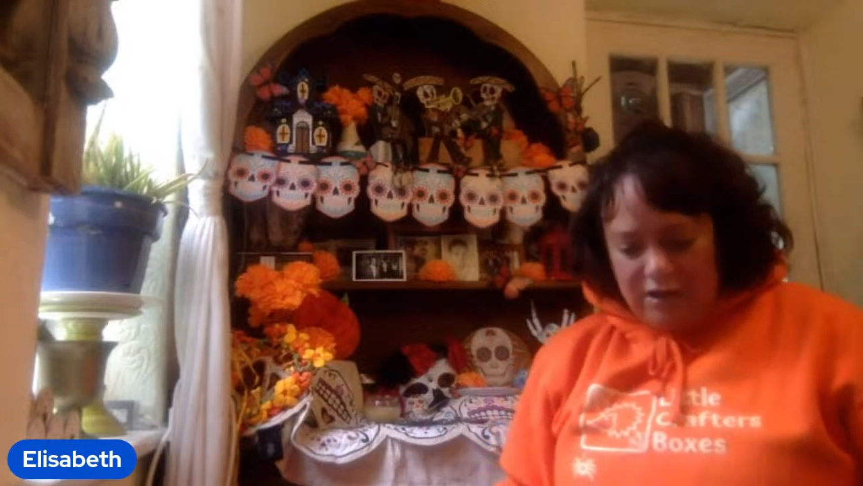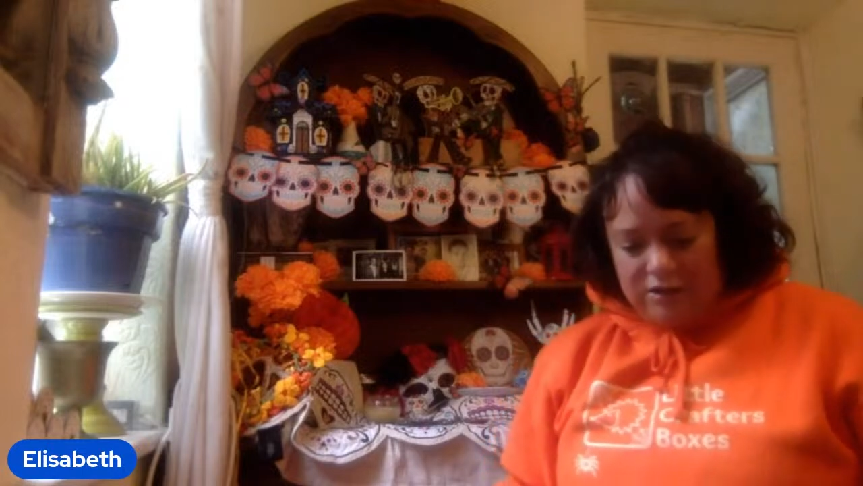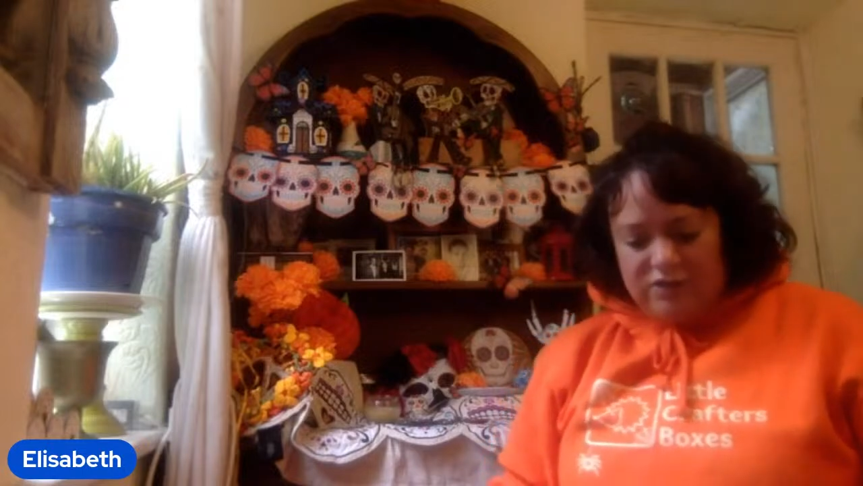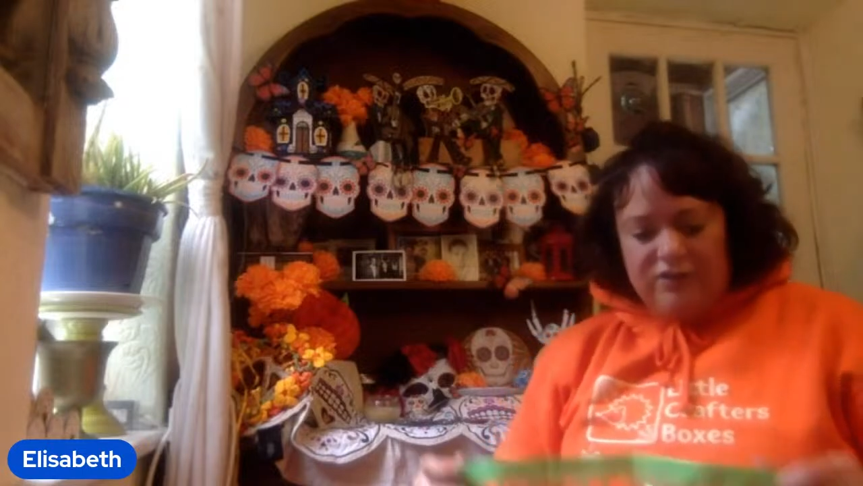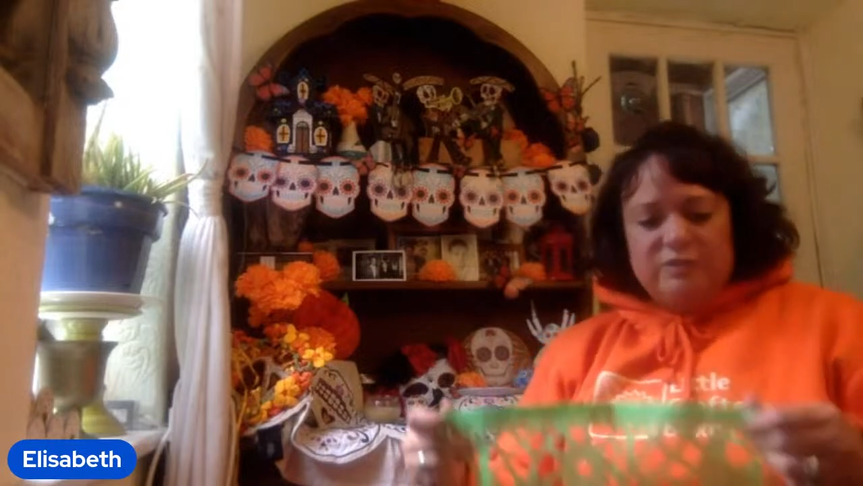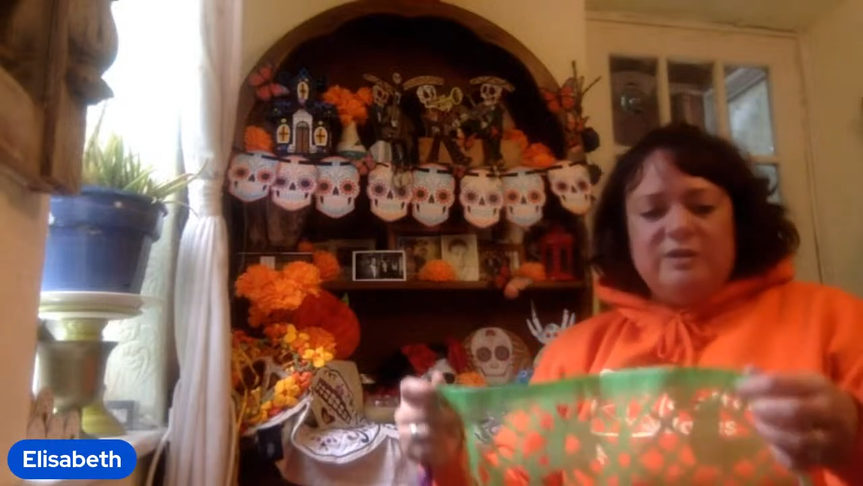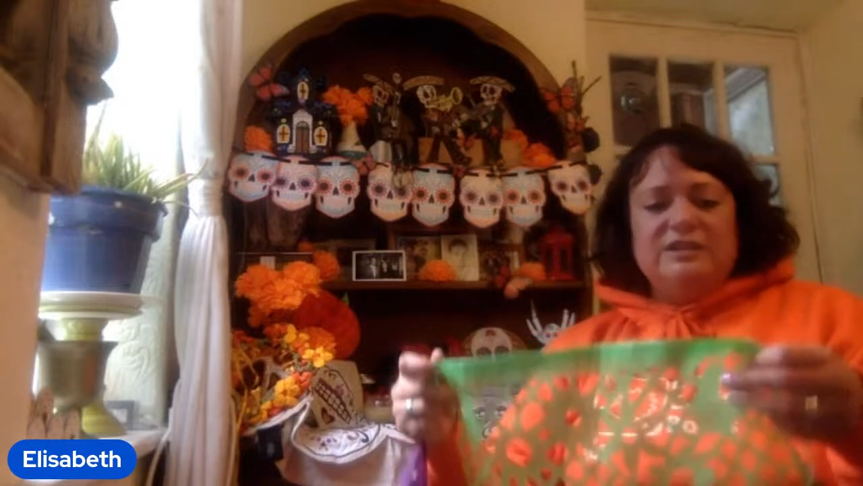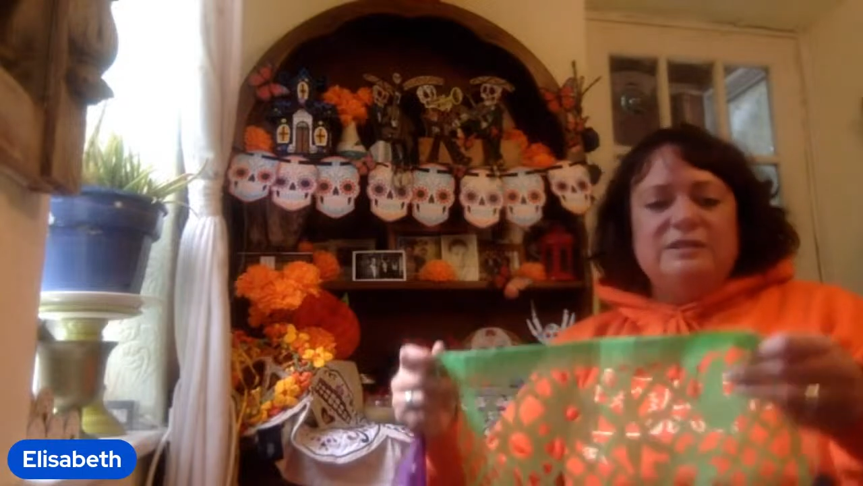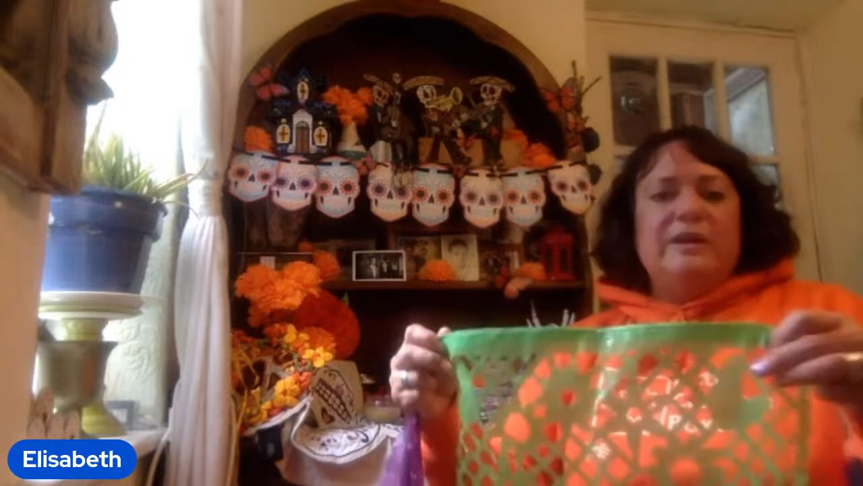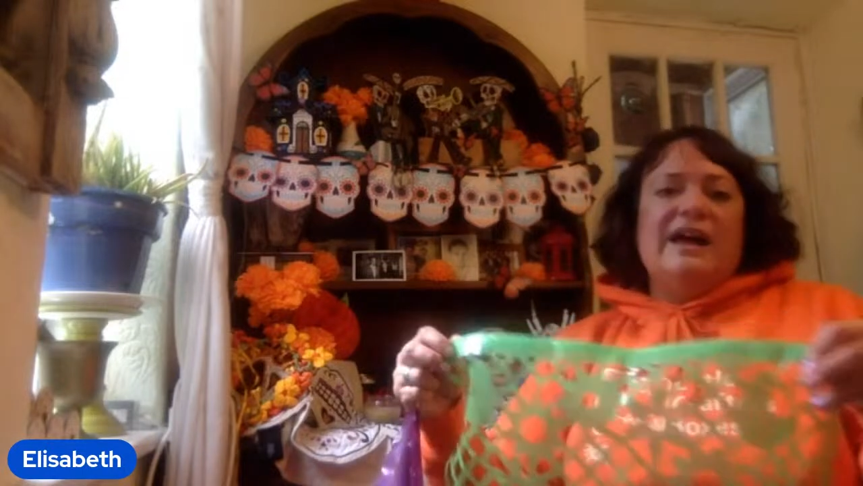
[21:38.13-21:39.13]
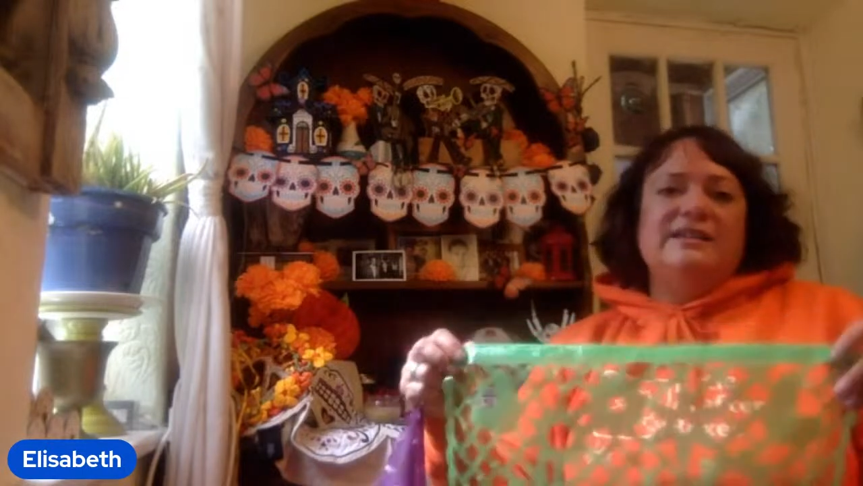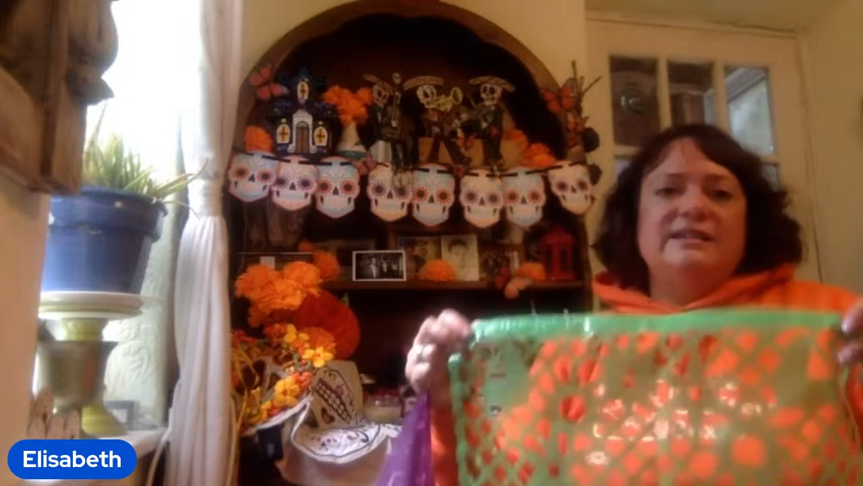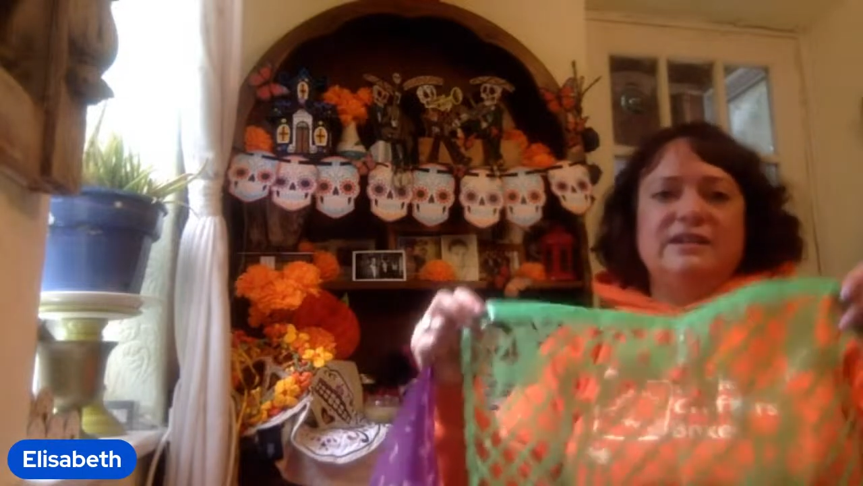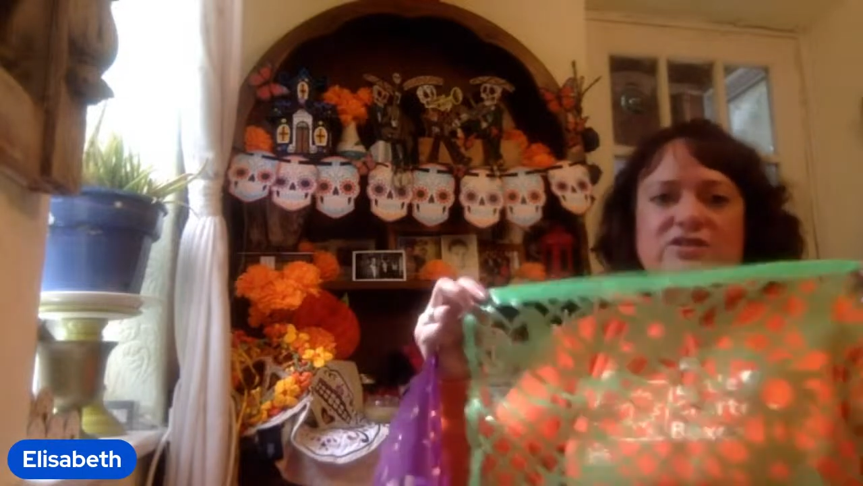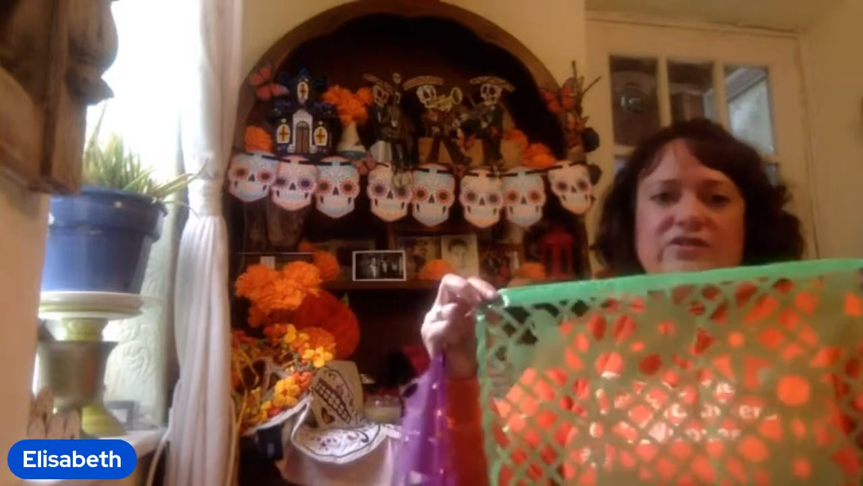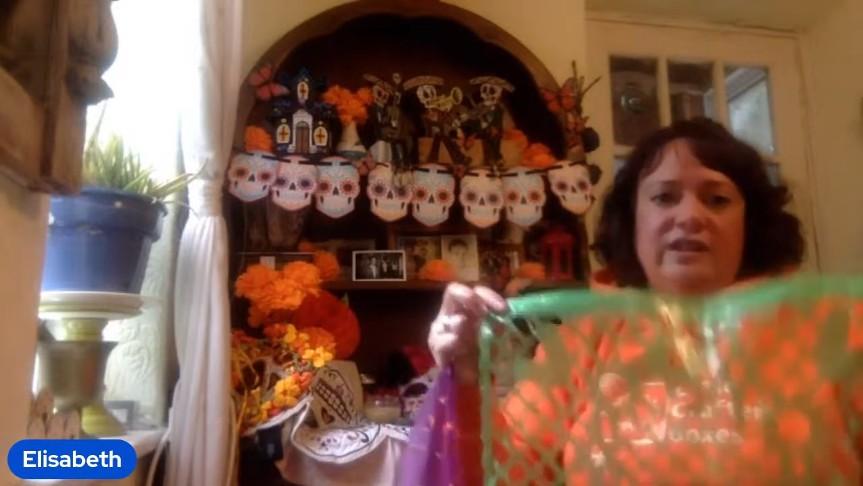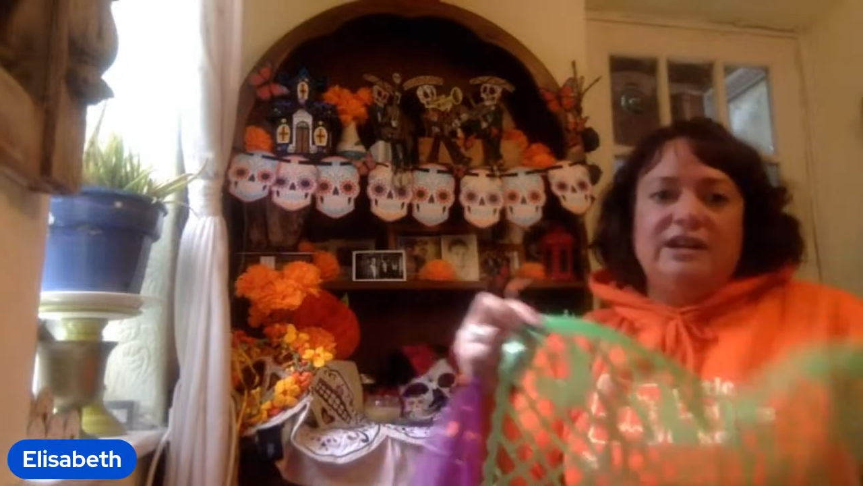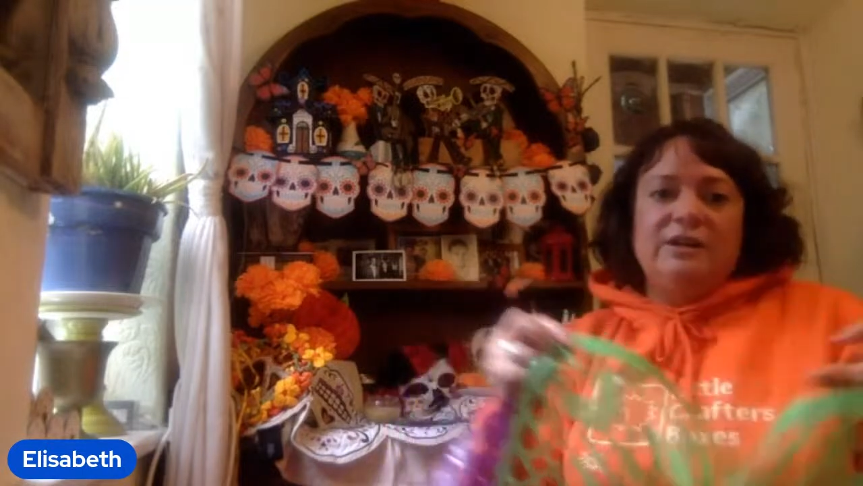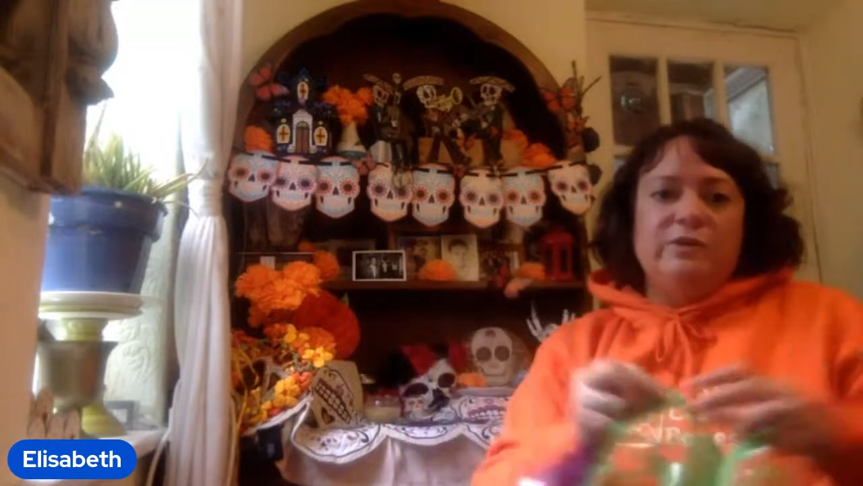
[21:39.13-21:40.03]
So this one is plastic so that it can